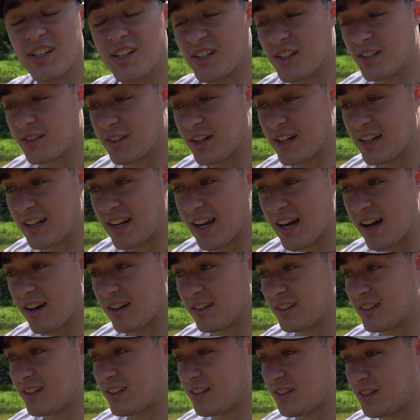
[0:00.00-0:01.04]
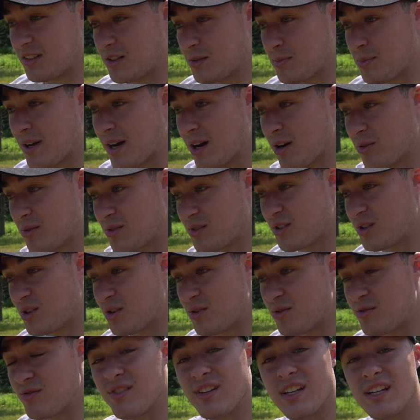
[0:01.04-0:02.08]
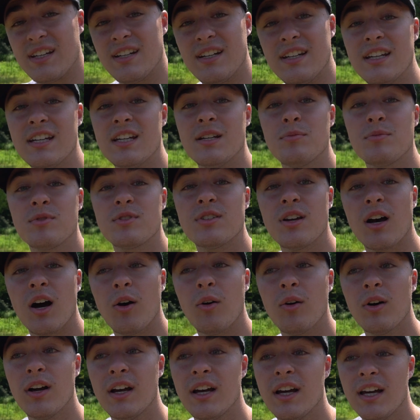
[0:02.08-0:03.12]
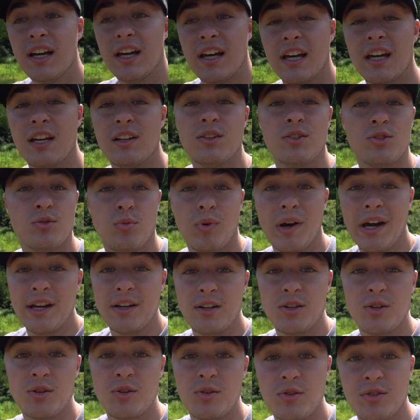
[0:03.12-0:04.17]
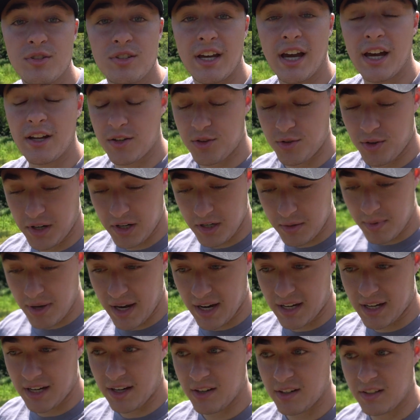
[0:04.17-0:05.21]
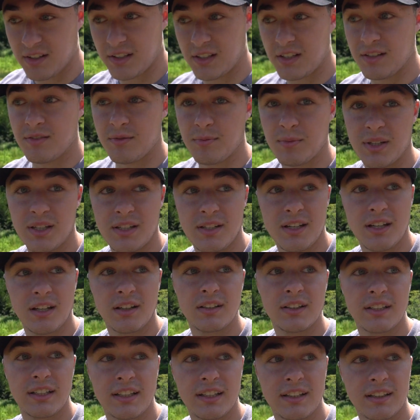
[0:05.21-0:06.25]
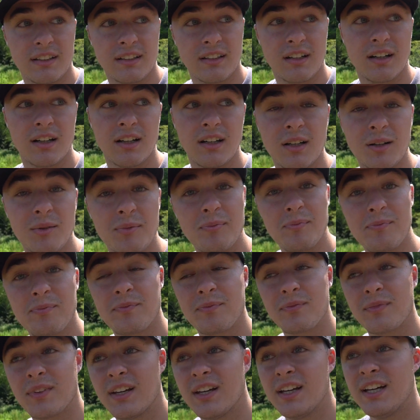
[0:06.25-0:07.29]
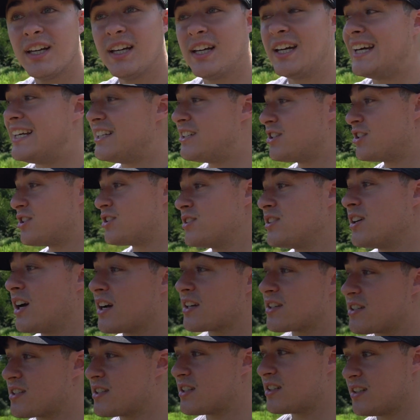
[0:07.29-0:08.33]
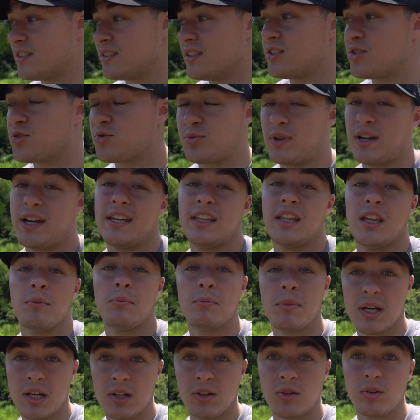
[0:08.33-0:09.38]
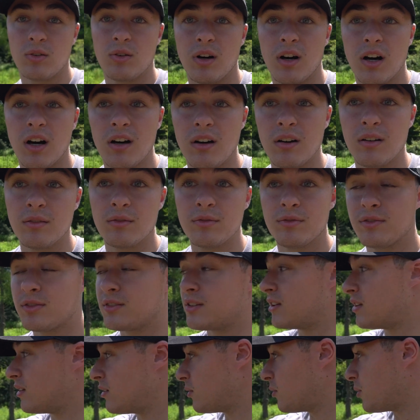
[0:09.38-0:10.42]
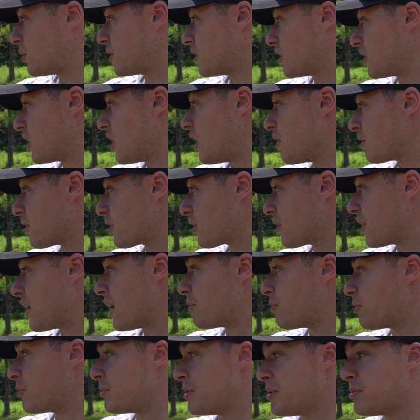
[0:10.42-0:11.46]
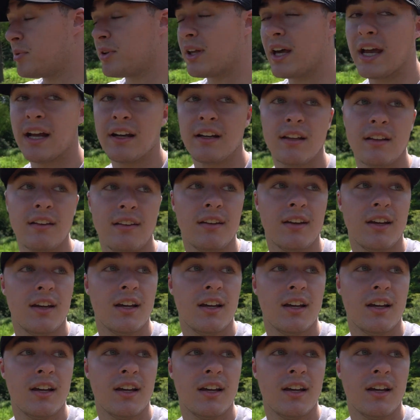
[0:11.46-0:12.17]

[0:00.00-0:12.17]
good right now. They're about 2 feet deep, so it is way too saturated back here to even be tilling. It just sucks because it's right in the middle of where the cover crop would be planted,